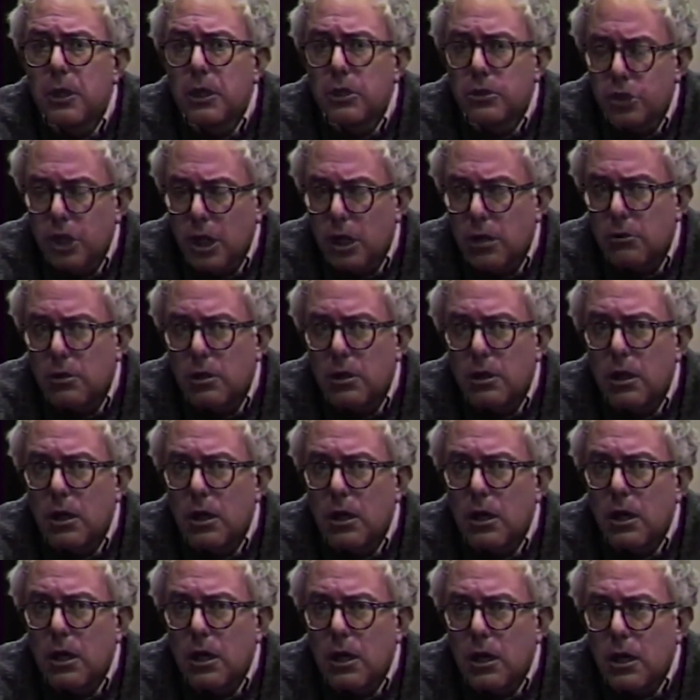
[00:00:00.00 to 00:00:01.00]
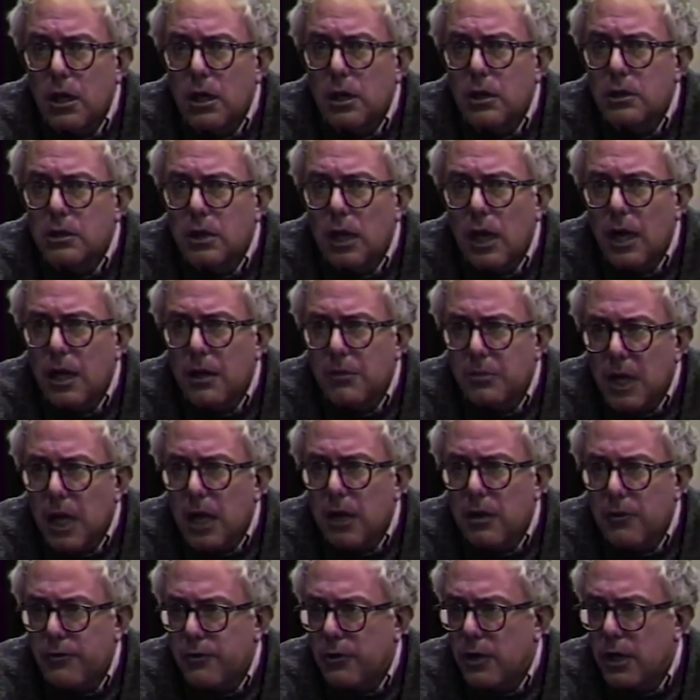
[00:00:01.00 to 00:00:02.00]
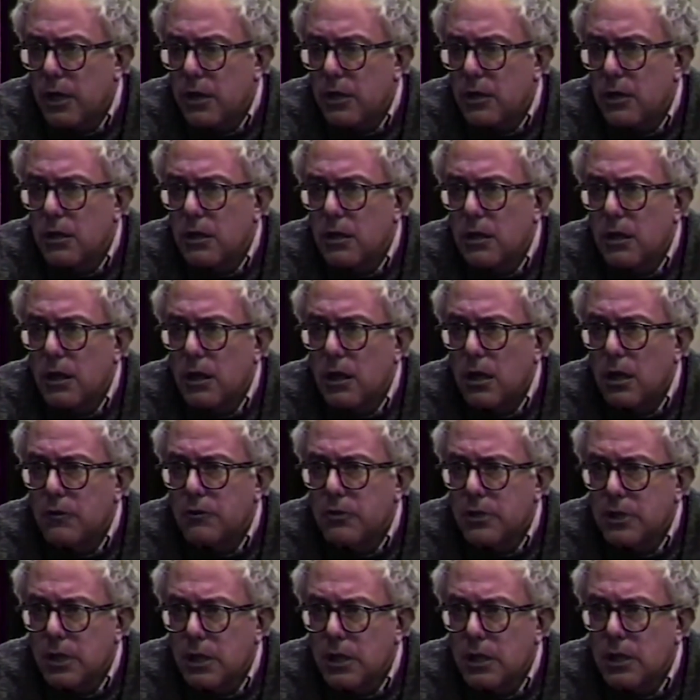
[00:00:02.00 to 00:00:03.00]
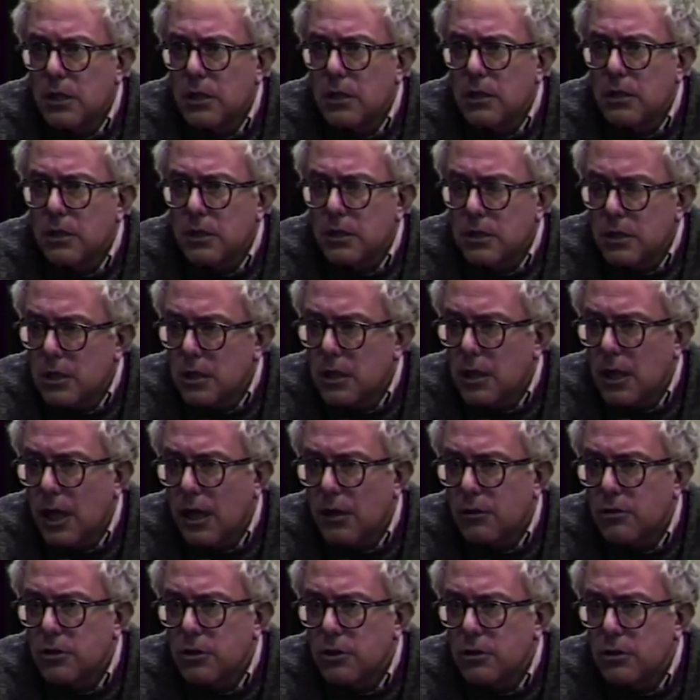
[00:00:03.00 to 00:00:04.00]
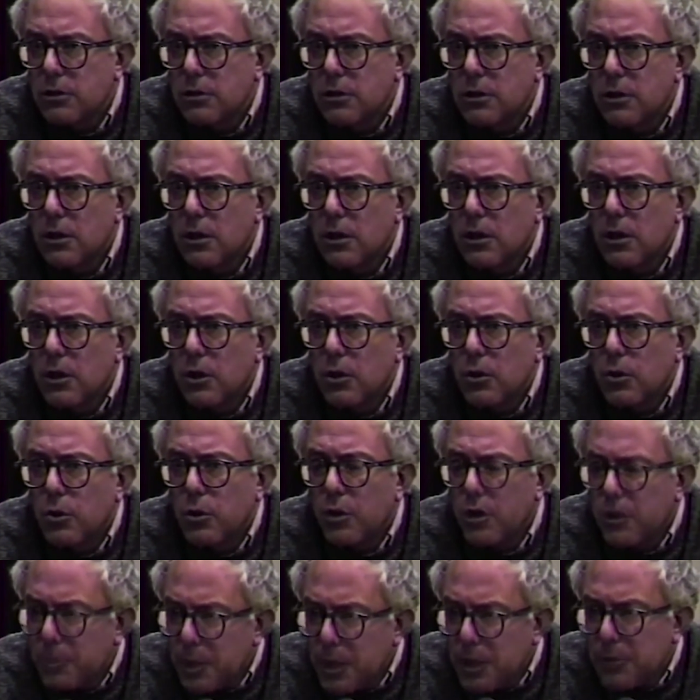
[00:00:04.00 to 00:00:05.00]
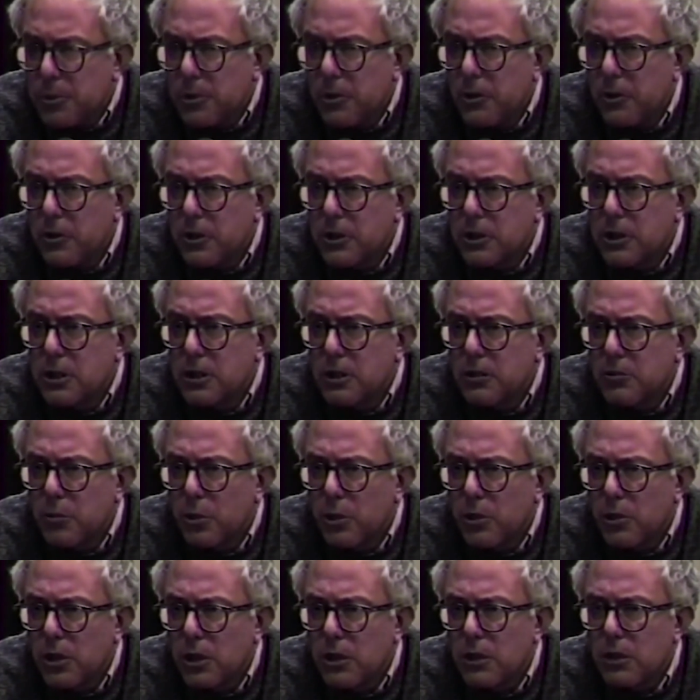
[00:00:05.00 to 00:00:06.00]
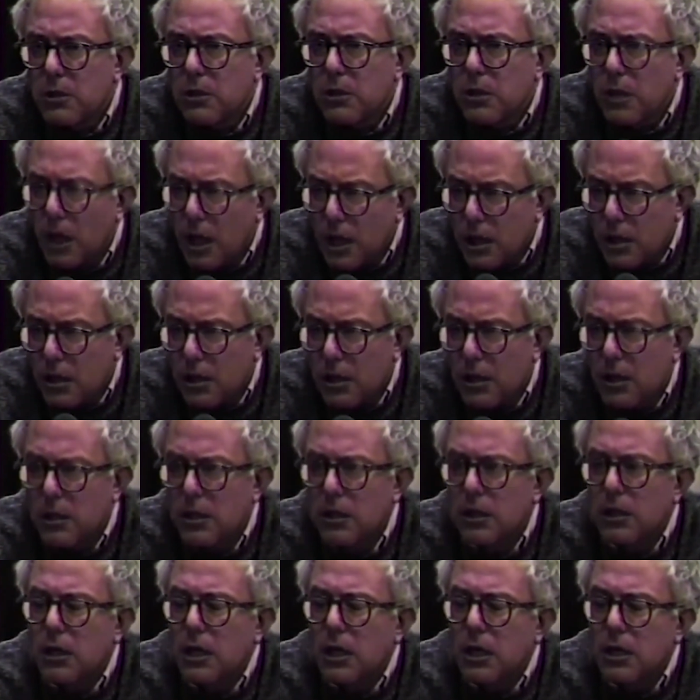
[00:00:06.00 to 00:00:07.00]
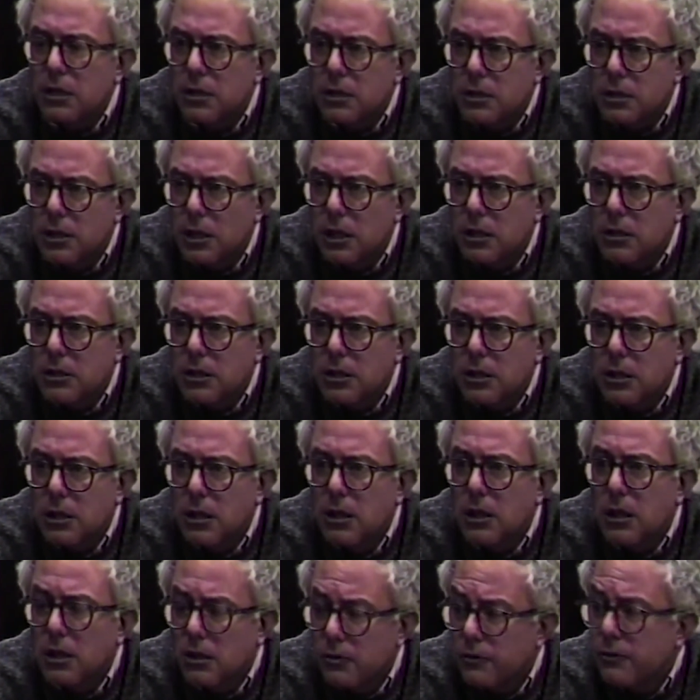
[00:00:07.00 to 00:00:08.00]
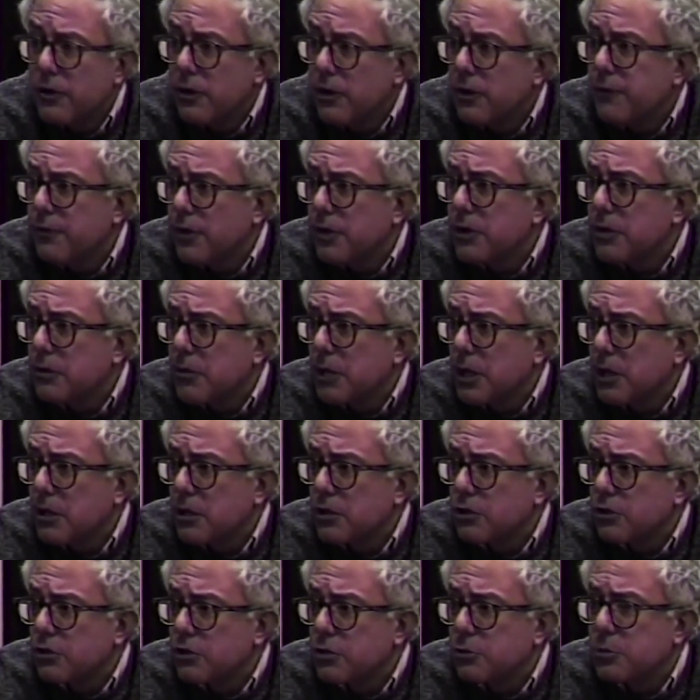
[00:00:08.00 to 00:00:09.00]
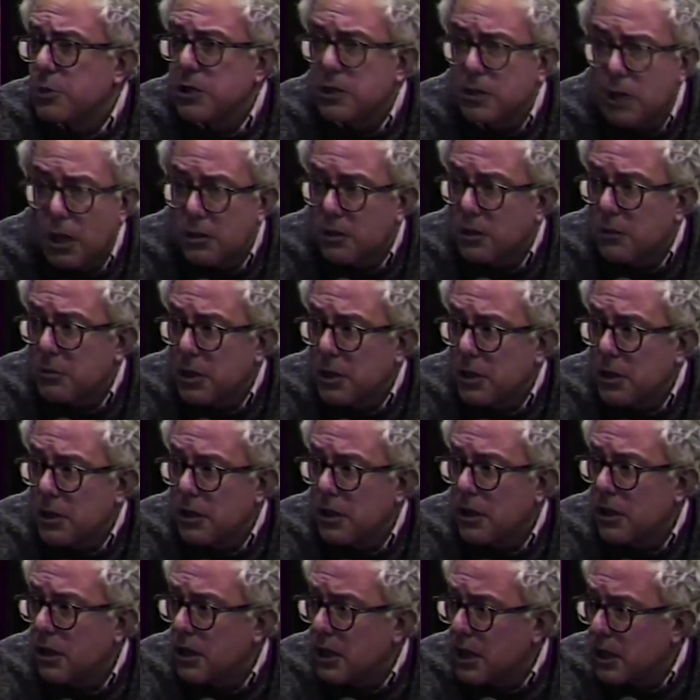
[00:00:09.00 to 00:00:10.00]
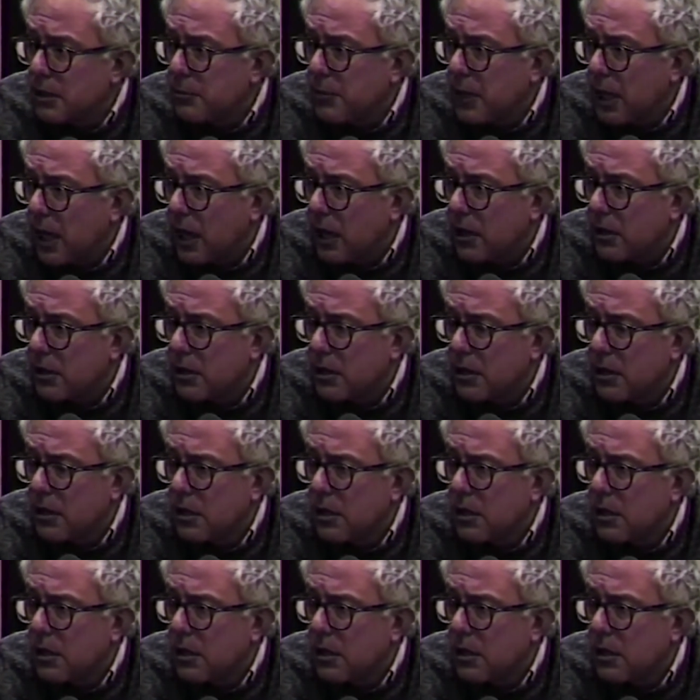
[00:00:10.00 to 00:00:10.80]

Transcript: in general is I am not afraid of seeing the City Council or the people of the city of Burlington dialoguing and discussing very fundamental issues, because ultimately they're going to impact